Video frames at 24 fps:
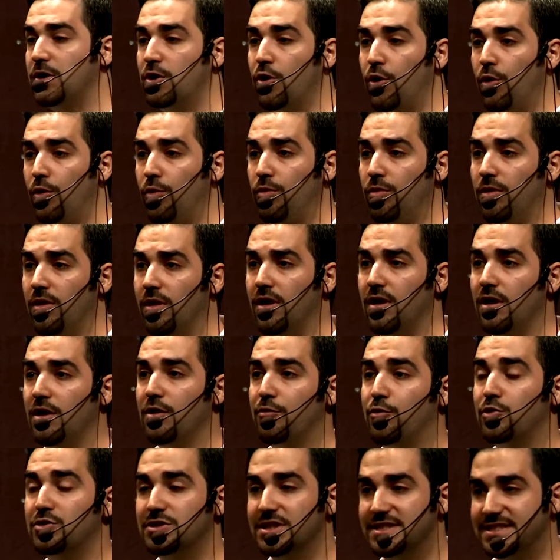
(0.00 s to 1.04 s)
goal,
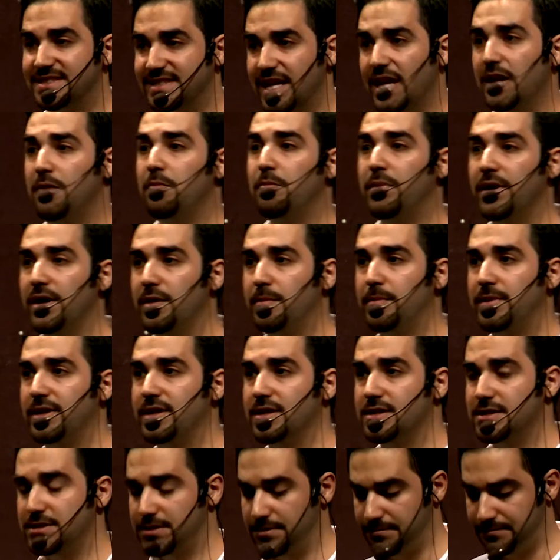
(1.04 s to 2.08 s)
for the same
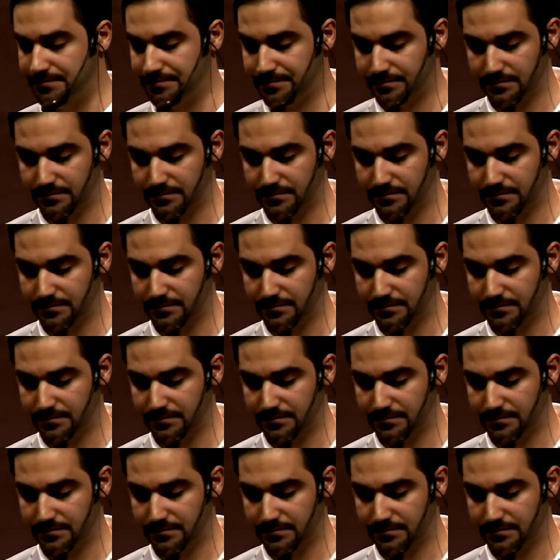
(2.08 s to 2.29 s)
purpose?